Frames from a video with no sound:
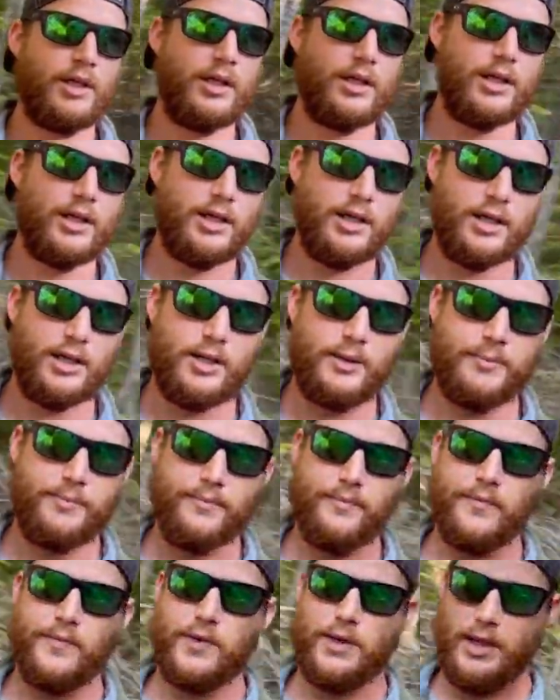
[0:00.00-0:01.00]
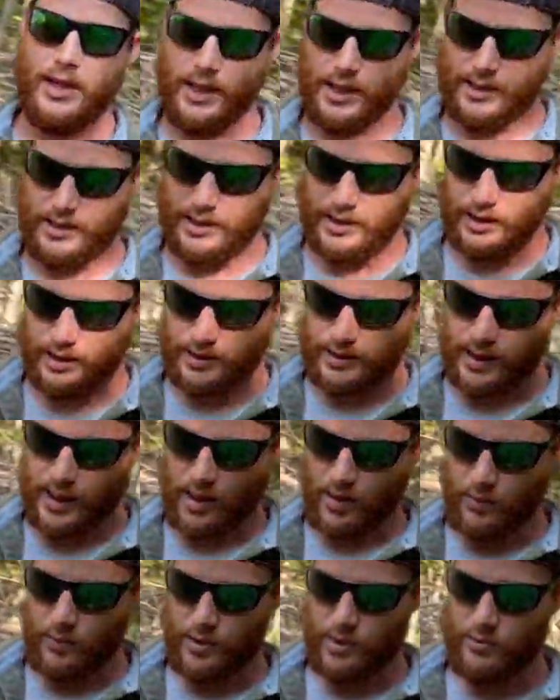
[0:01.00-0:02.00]
um, I, I
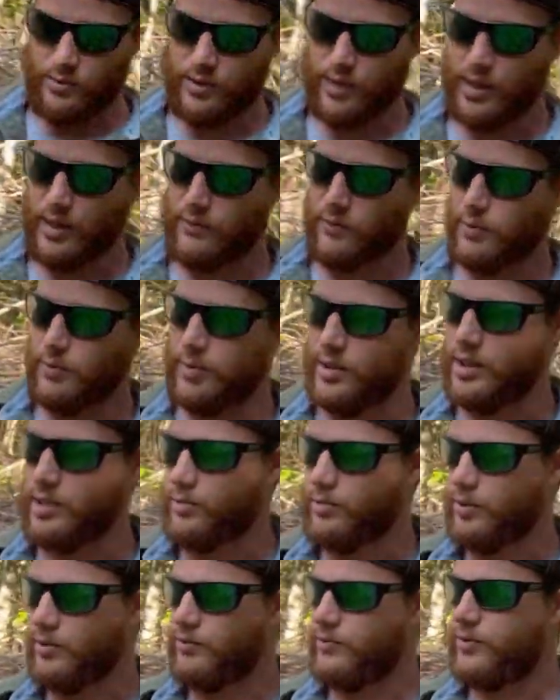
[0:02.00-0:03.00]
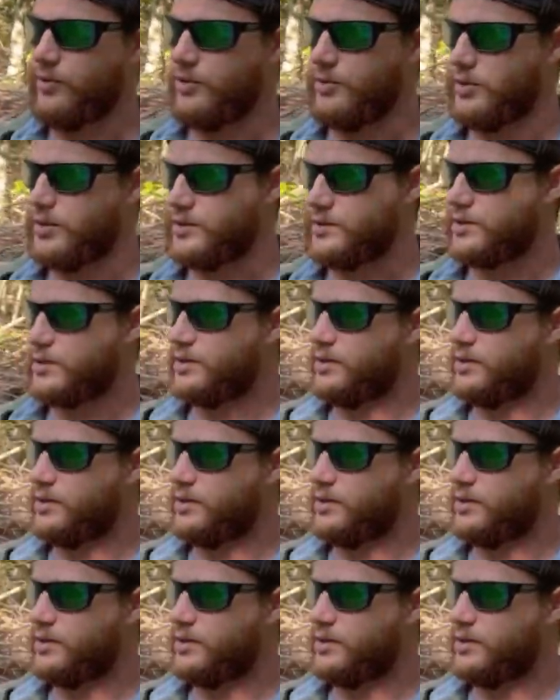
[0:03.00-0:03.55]
doubt we would ever be able to fill this